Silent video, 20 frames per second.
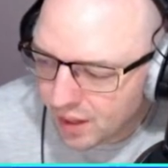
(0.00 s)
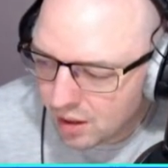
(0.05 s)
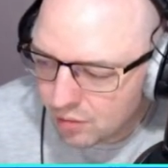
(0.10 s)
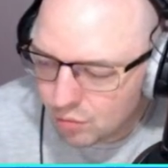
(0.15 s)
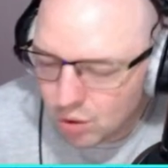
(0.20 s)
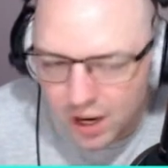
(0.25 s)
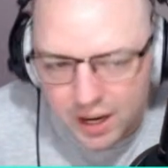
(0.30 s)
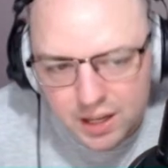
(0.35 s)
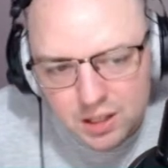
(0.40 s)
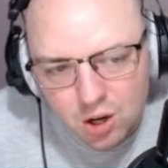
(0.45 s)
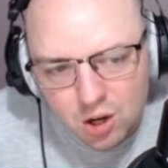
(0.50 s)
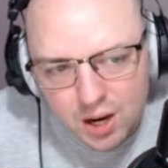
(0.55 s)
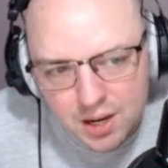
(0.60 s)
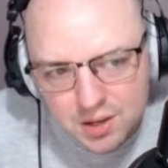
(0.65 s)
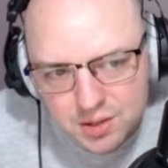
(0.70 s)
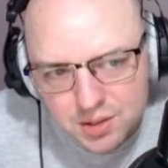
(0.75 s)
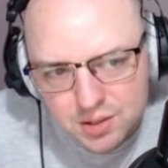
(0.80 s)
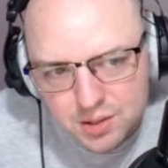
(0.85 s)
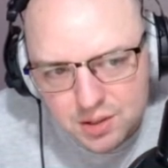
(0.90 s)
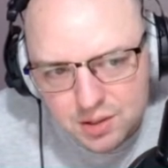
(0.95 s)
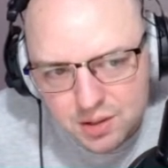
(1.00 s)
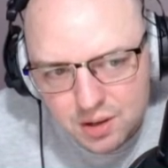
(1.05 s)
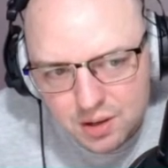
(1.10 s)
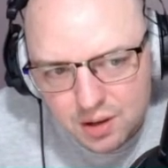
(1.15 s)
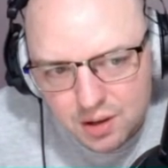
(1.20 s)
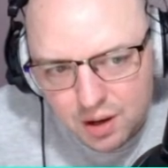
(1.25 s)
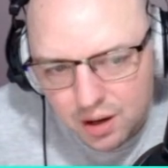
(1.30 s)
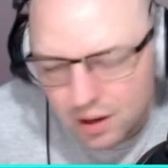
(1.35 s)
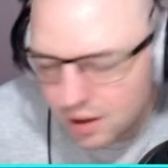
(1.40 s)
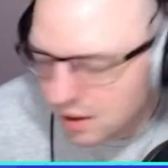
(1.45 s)
Right, guys.
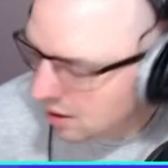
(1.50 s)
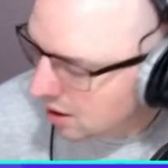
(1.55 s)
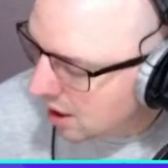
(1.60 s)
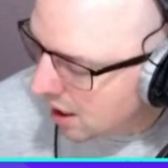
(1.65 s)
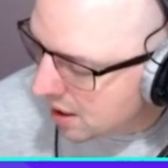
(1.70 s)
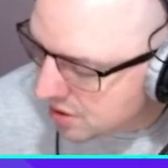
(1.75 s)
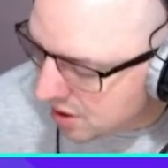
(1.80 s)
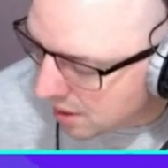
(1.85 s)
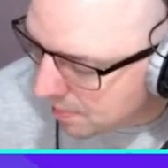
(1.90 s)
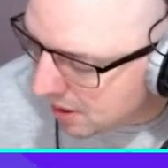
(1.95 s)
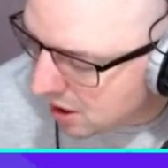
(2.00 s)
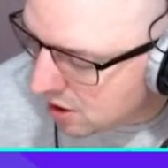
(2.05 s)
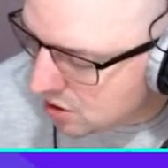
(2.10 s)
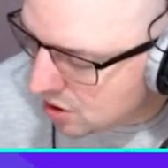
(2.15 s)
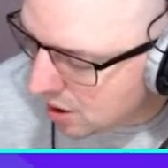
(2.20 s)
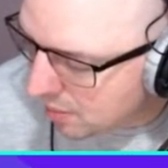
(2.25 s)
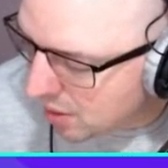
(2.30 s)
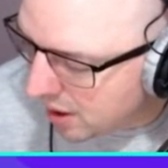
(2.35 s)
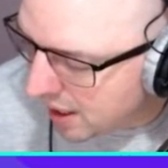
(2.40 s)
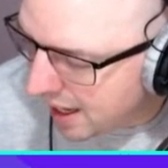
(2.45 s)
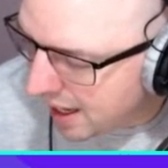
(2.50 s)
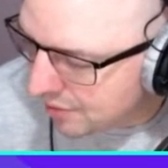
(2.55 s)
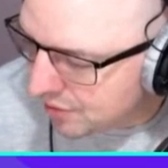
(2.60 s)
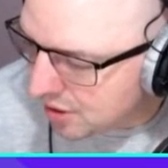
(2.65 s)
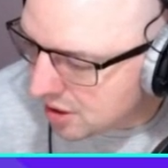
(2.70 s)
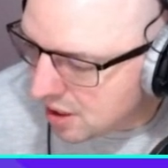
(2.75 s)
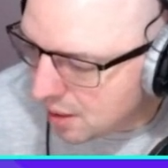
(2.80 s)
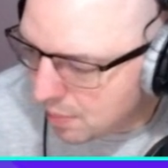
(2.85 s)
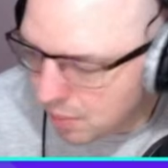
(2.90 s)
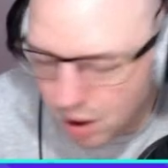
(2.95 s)
Like I said, because I might have to
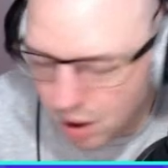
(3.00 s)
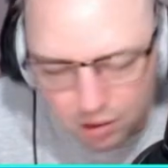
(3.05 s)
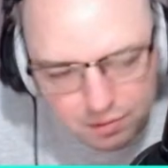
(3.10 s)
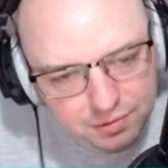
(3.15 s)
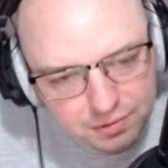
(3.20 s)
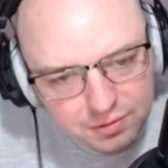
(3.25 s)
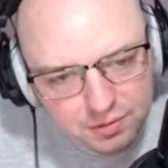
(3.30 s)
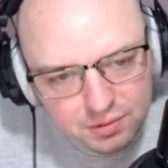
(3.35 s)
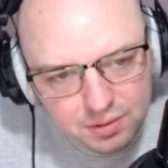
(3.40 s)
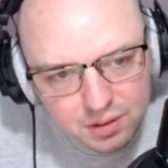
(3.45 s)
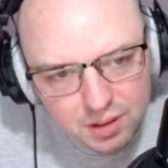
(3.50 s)
dip off